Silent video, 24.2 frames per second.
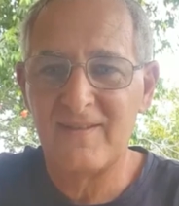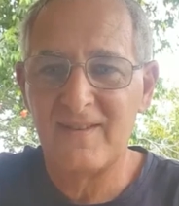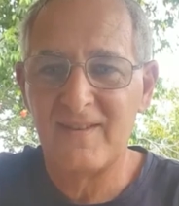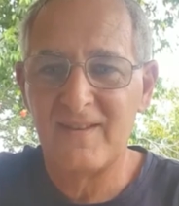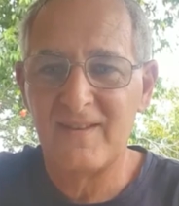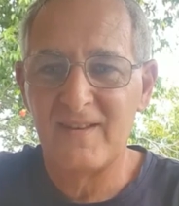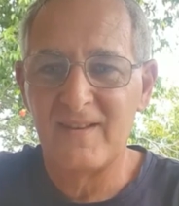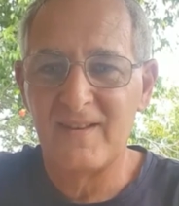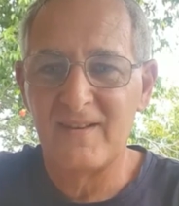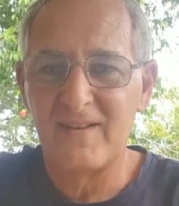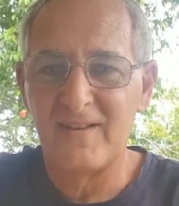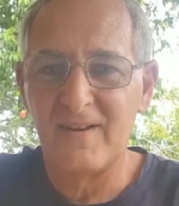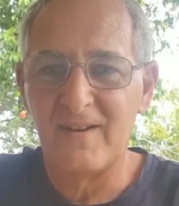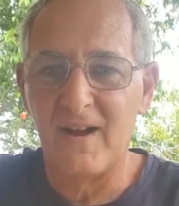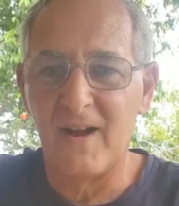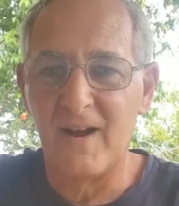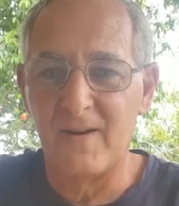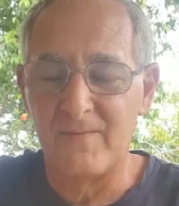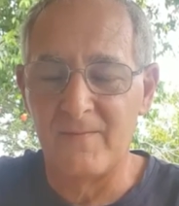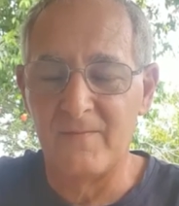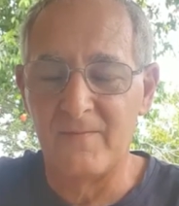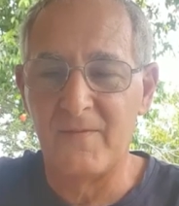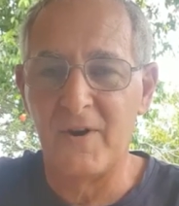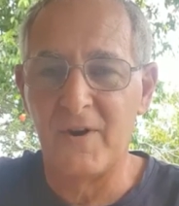I'm very
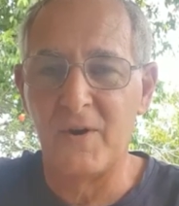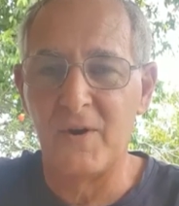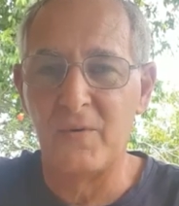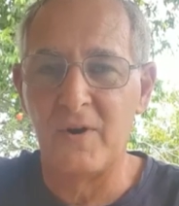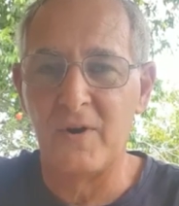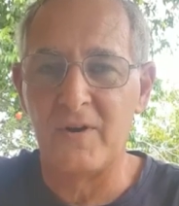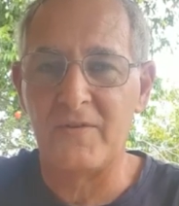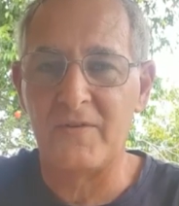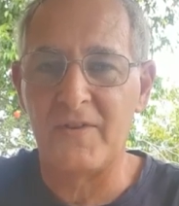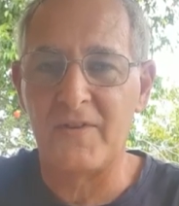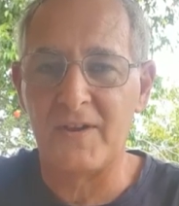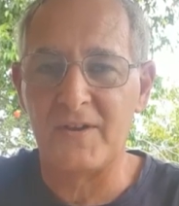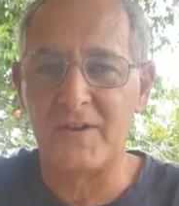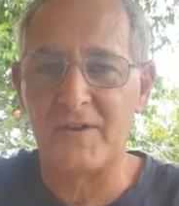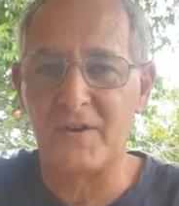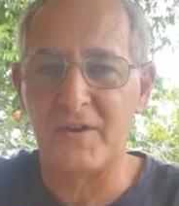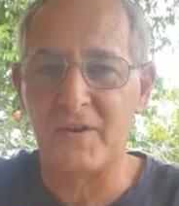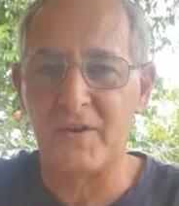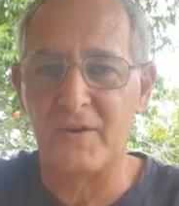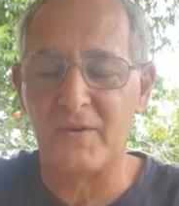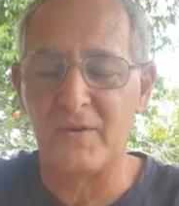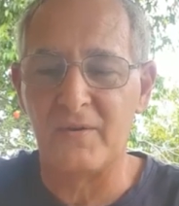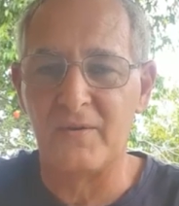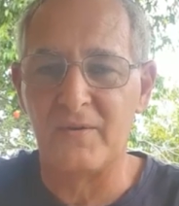well, thank
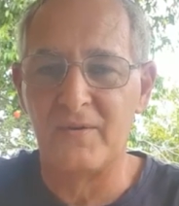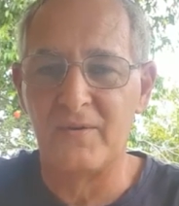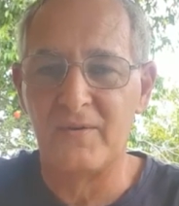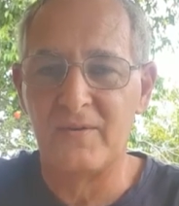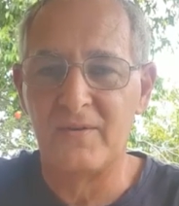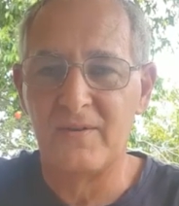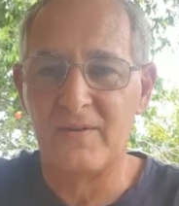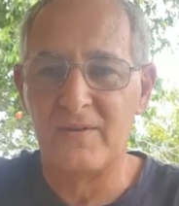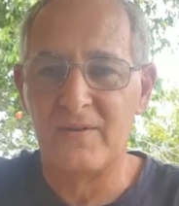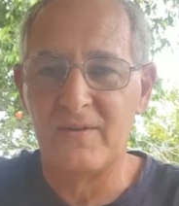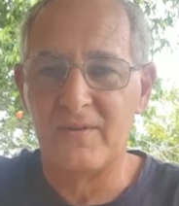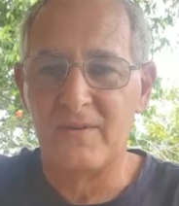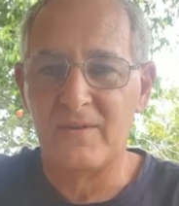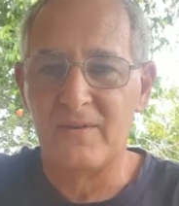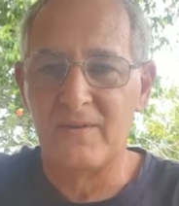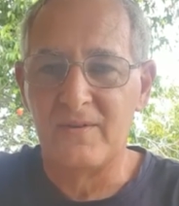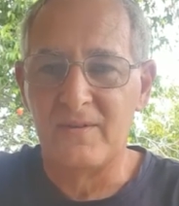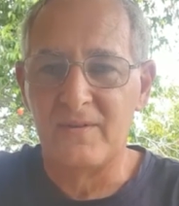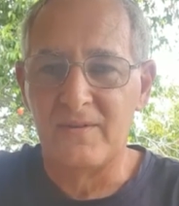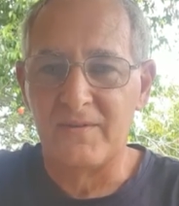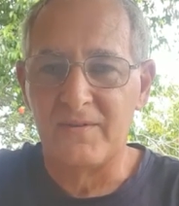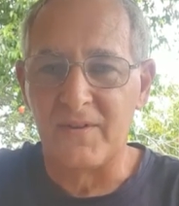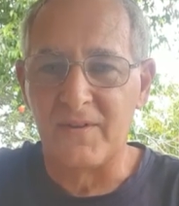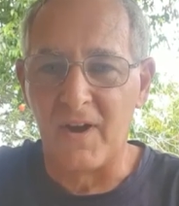you.
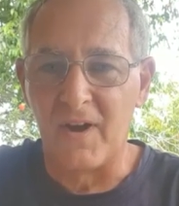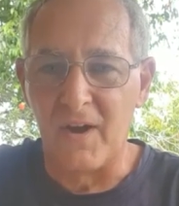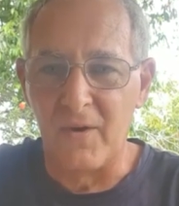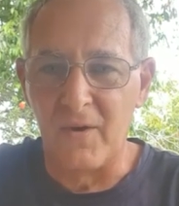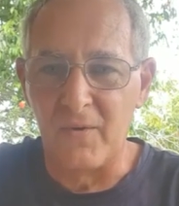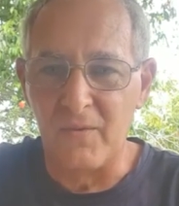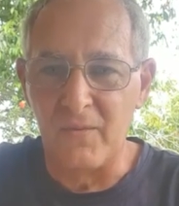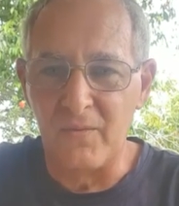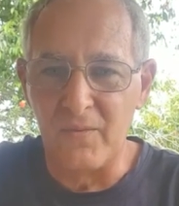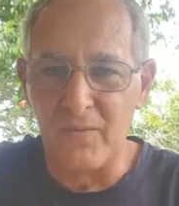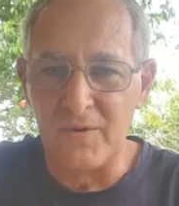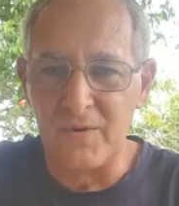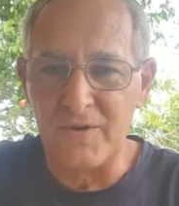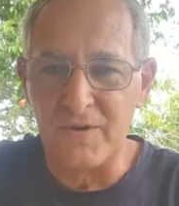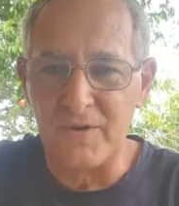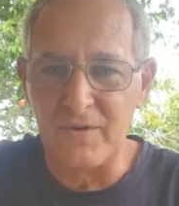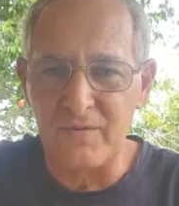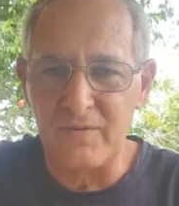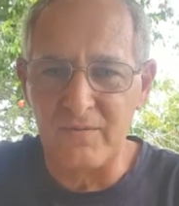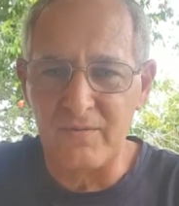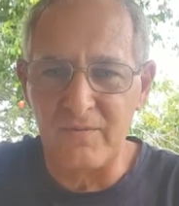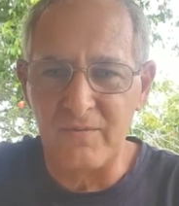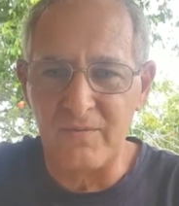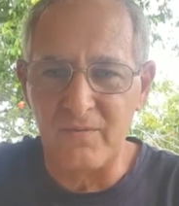So, would
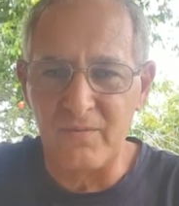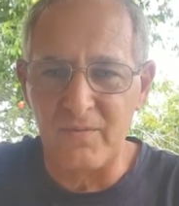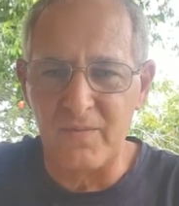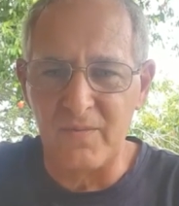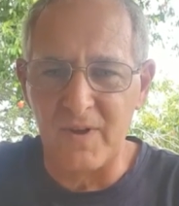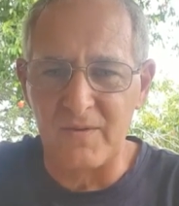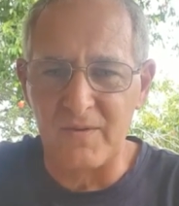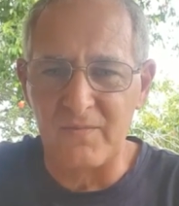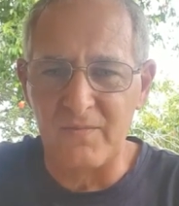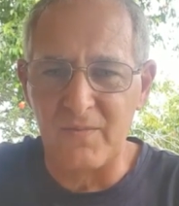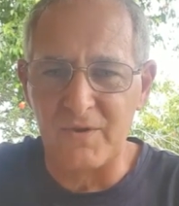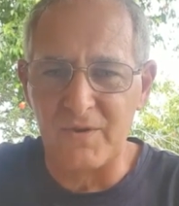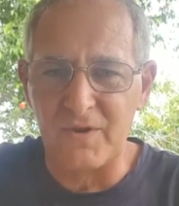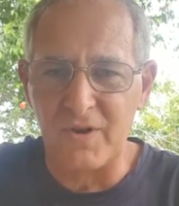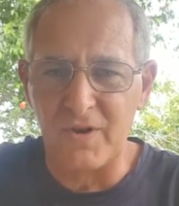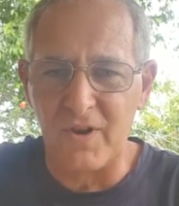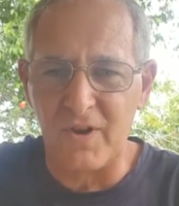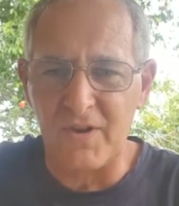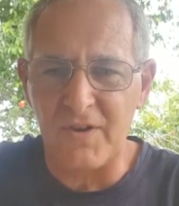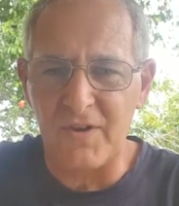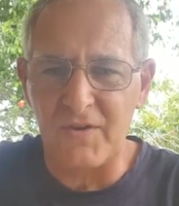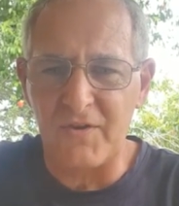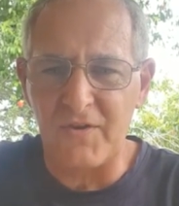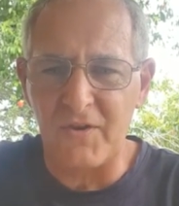you
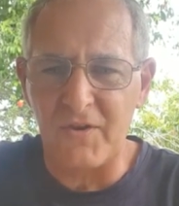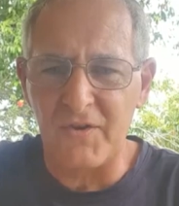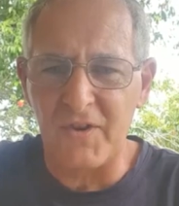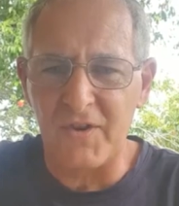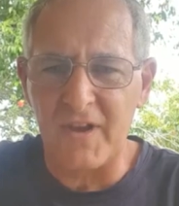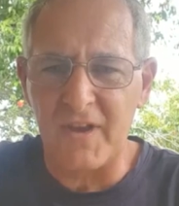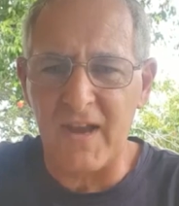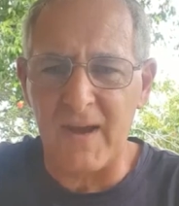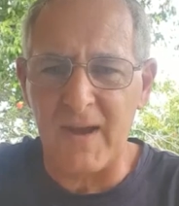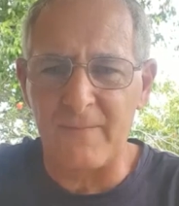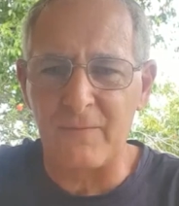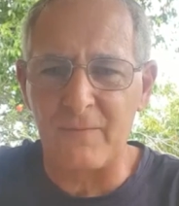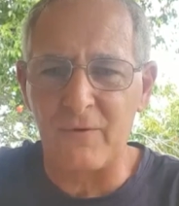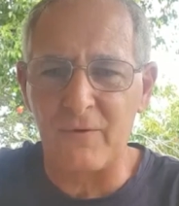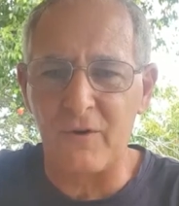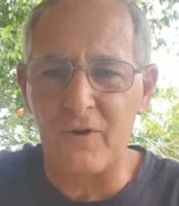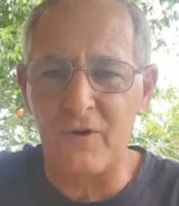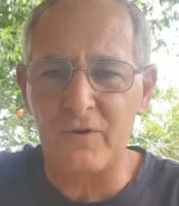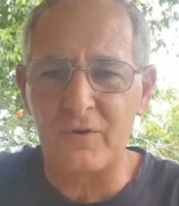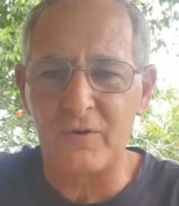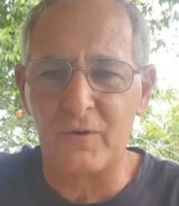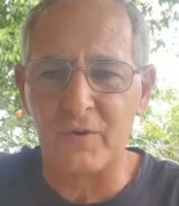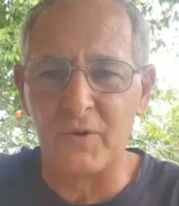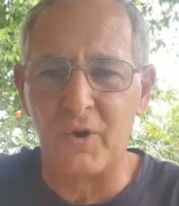like to turn the camera
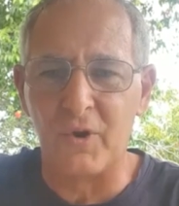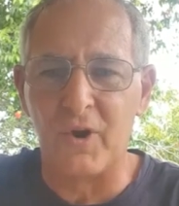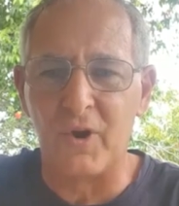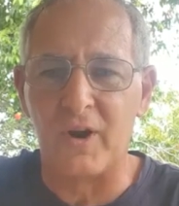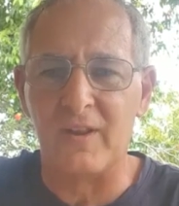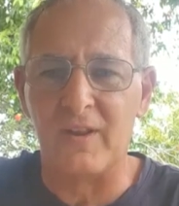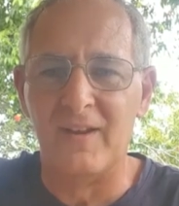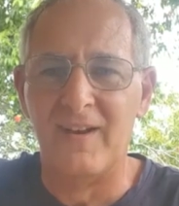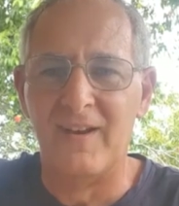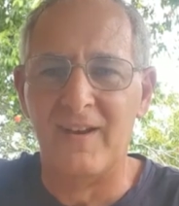on or not?